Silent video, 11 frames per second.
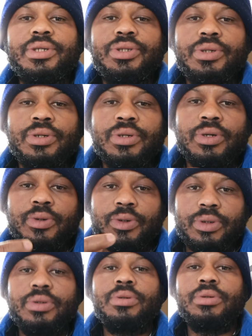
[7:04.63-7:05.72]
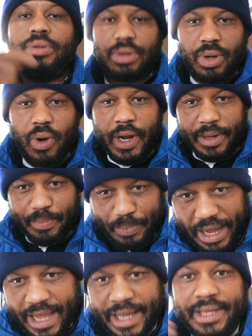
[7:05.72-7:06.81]
you go and
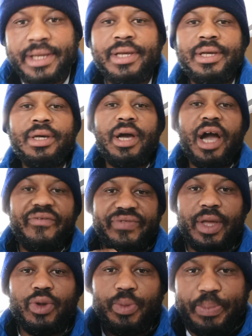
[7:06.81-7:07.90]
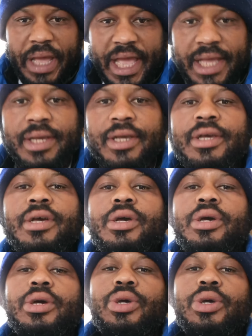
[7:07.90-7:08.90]
pay. After you pay,